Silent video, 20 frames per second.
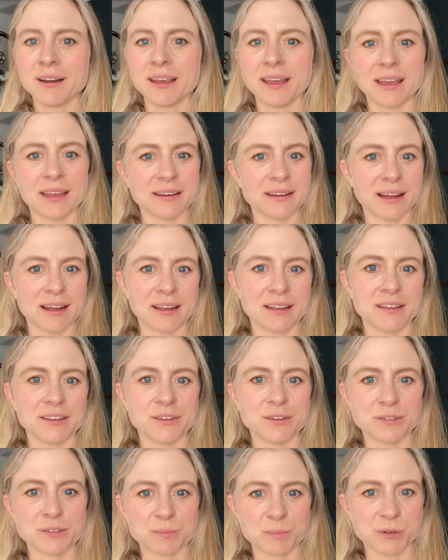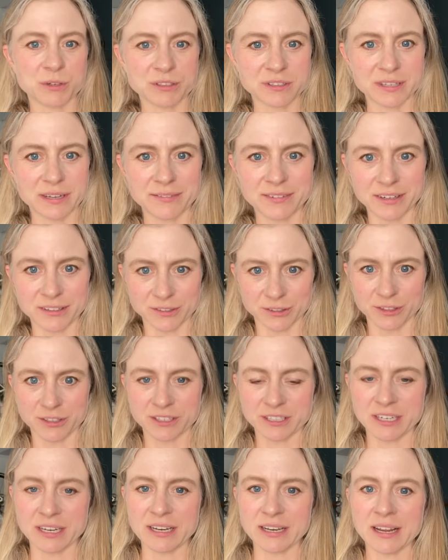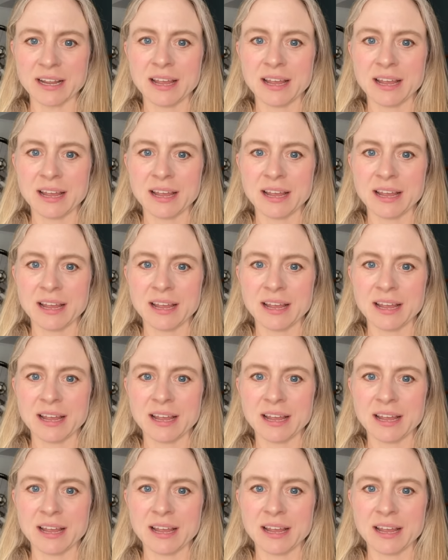and I use perceived exertion.